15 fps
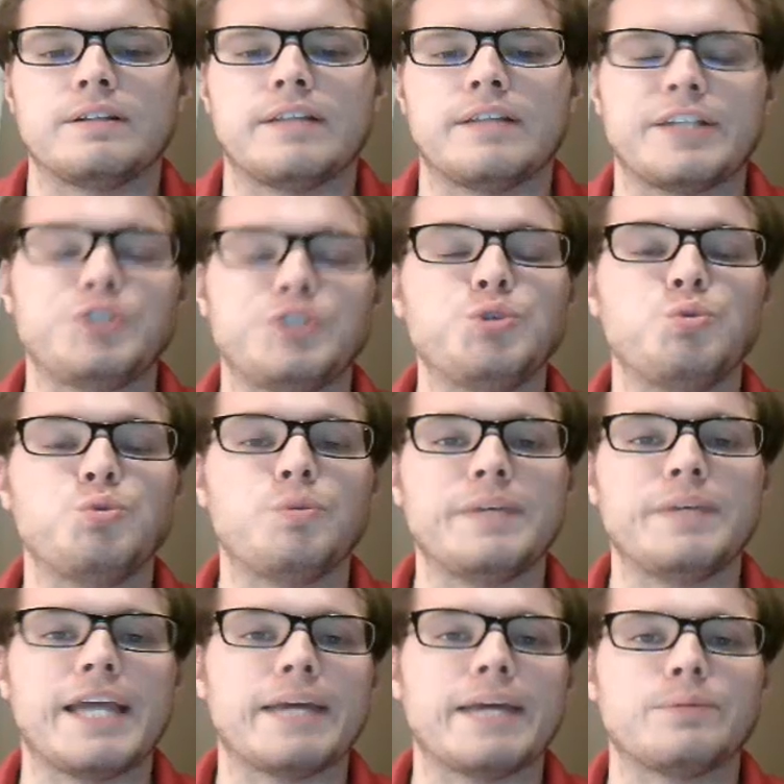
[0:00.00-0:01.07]
you will
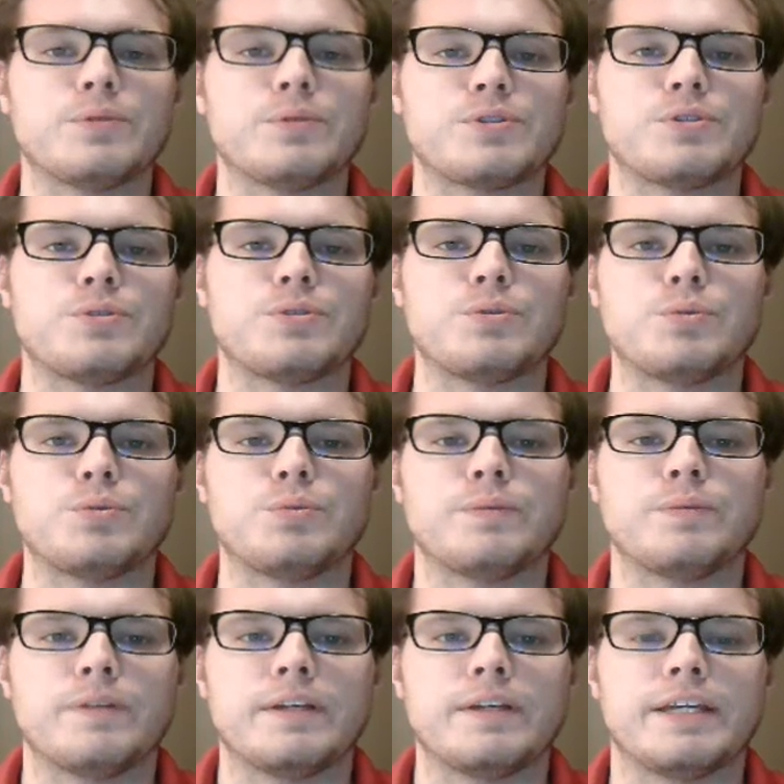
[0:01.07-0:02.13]
be able to
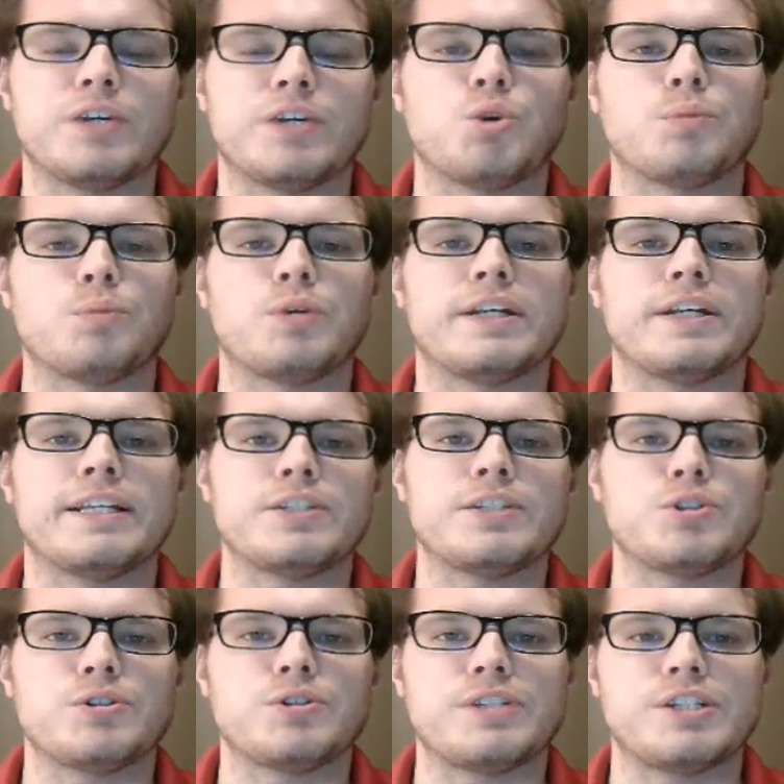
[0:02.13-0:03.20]
incorporate
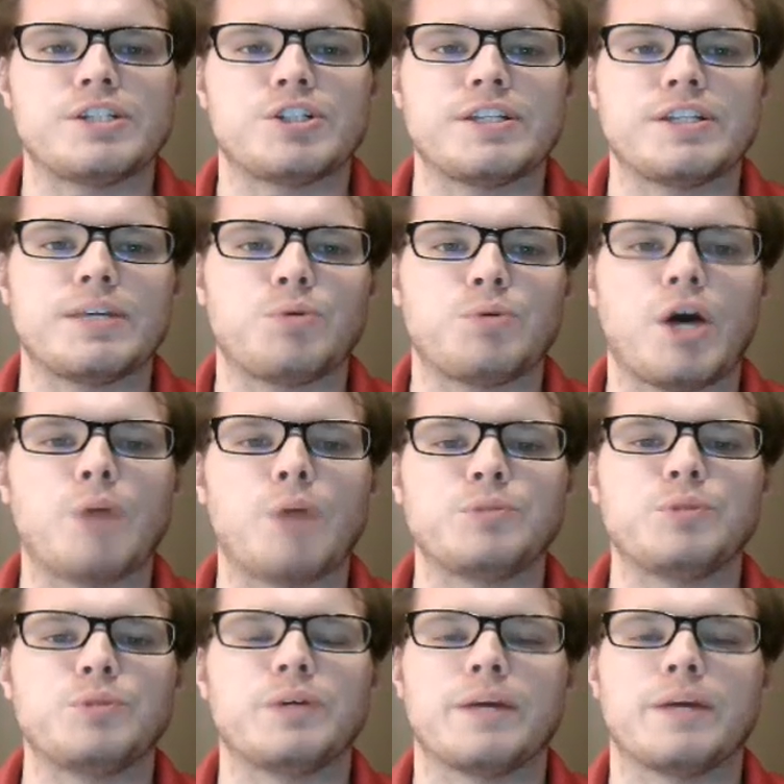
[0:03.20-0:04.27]
into your teaching that will help
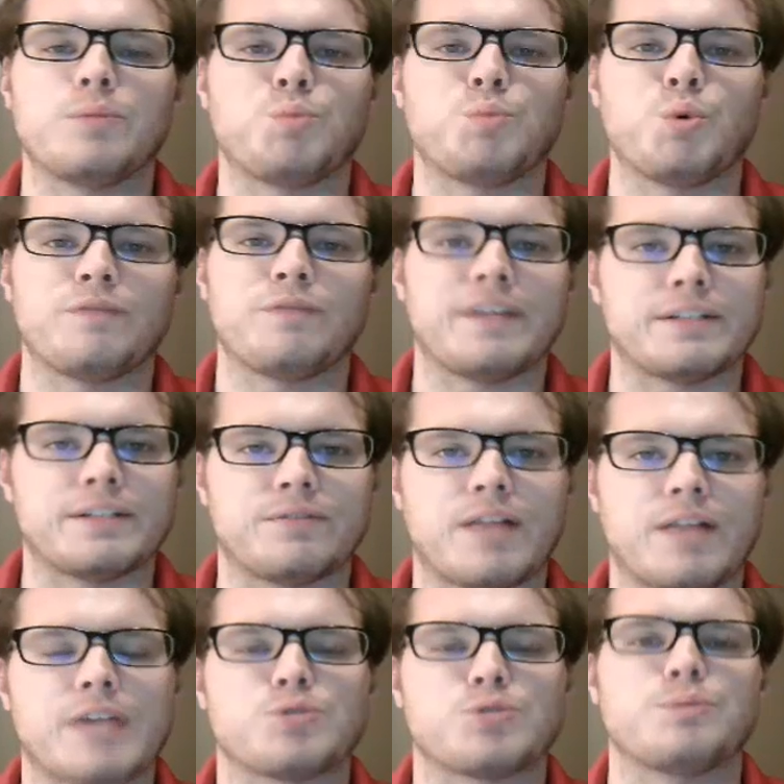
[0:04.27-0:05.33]
you become a more effective
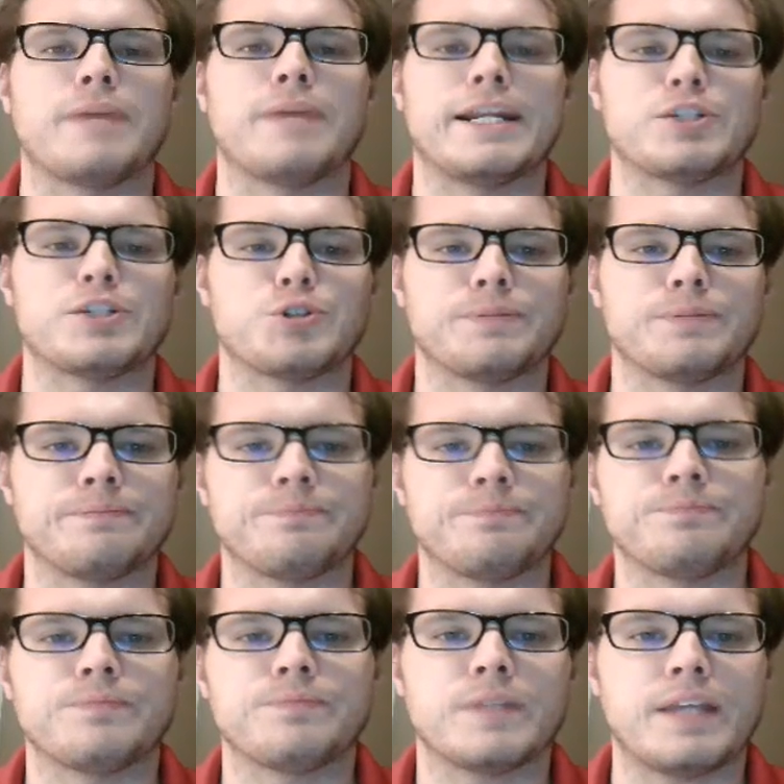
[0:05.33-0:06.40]
classroom manager.
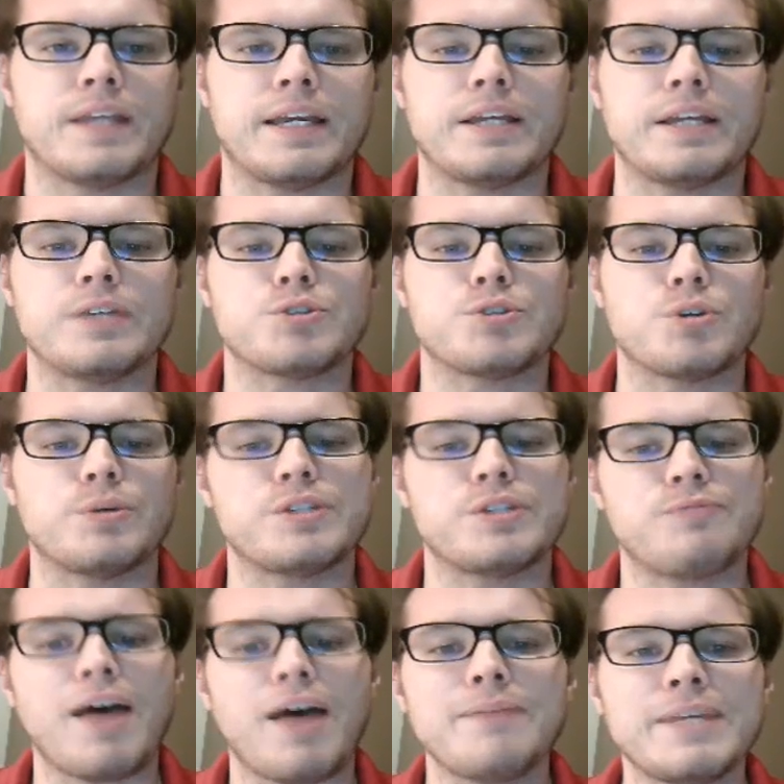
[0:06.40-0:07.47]
Okay, so
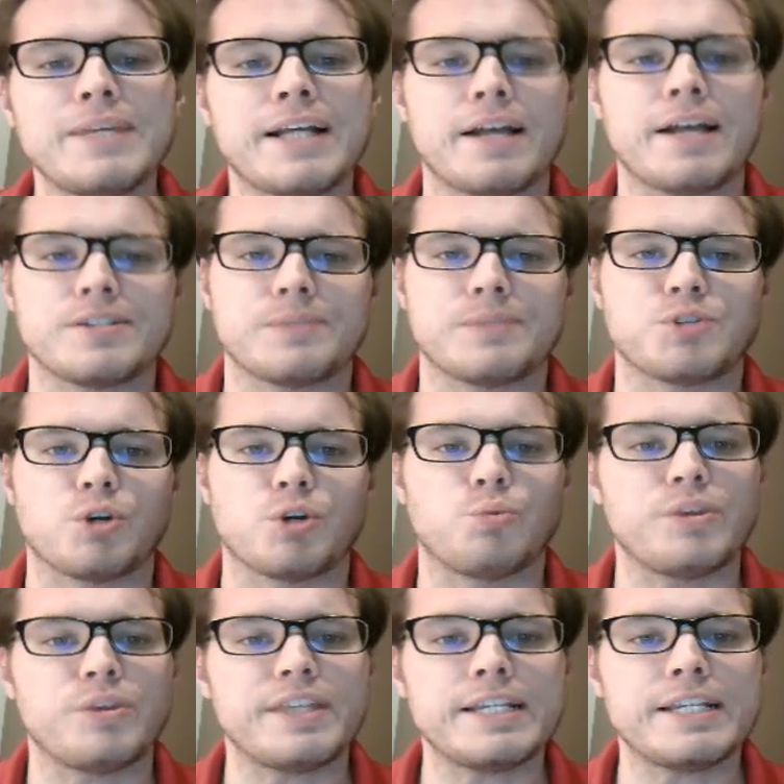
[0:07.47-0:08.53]
his 5 main concepts are
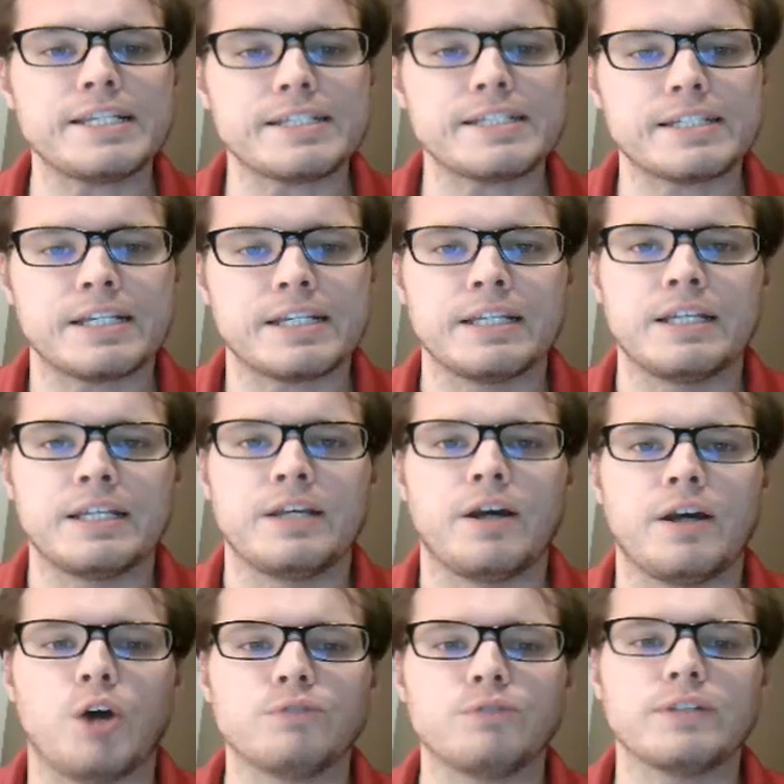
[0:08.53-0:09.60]
witness,
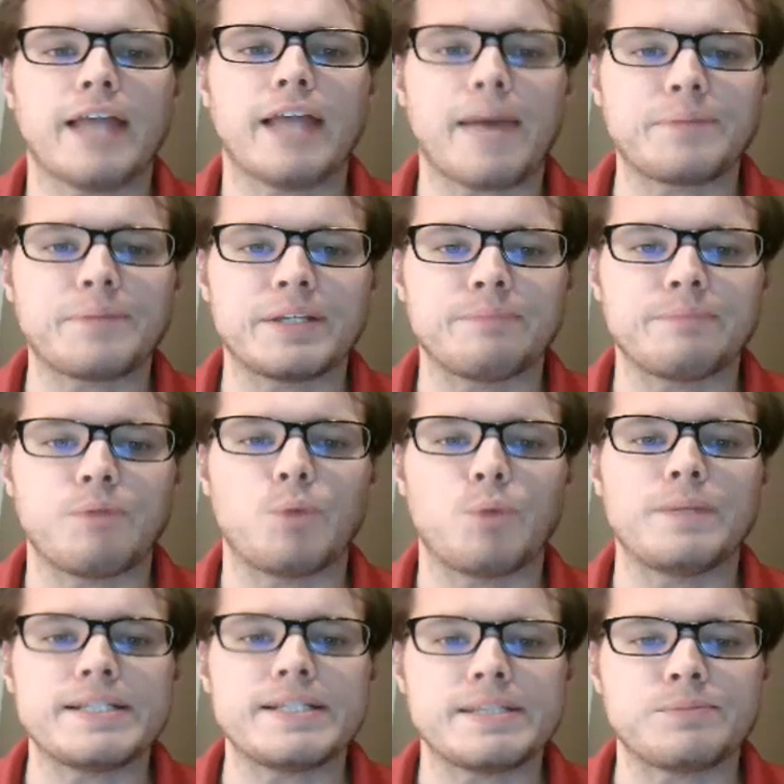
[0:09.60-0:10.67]
overlapping,
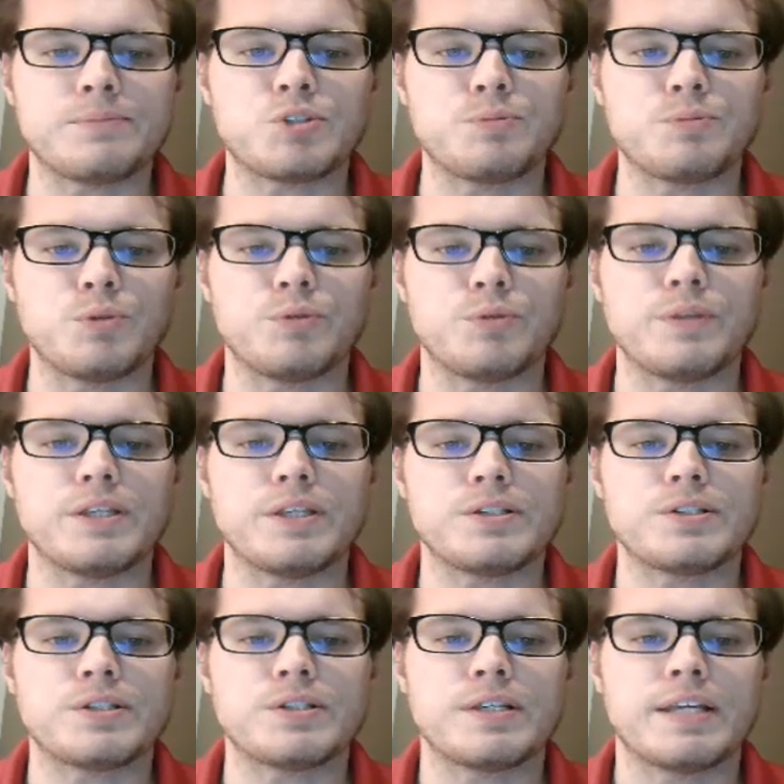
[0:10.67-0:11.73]
momentum,
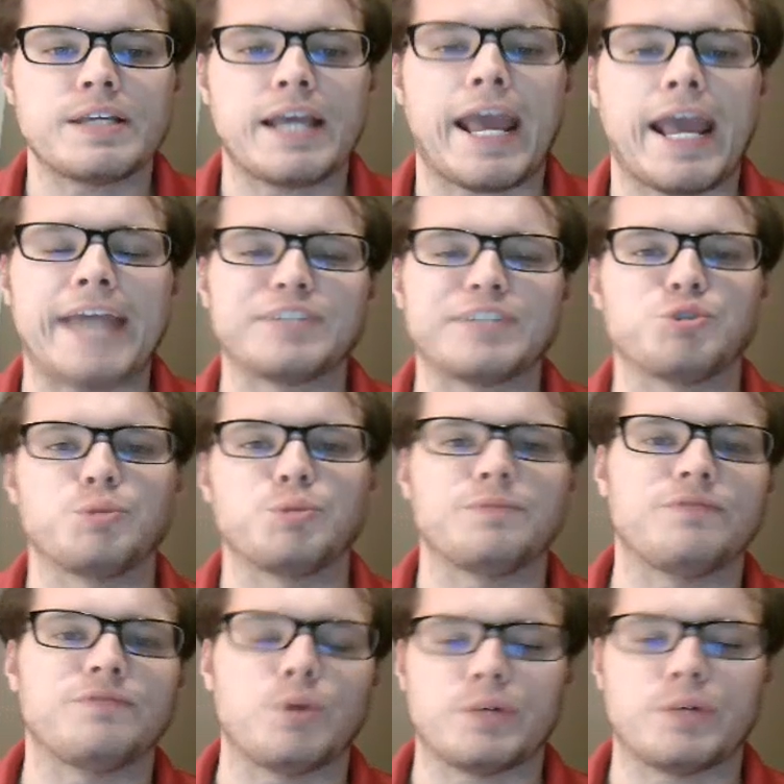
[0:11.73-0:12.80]
smoothness, and group
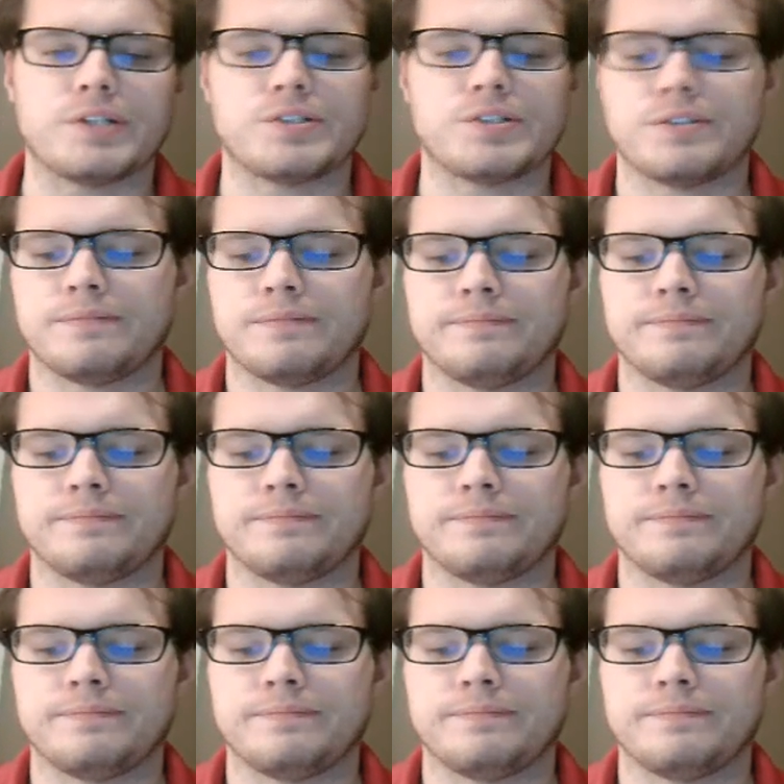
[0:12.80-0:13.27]
focus.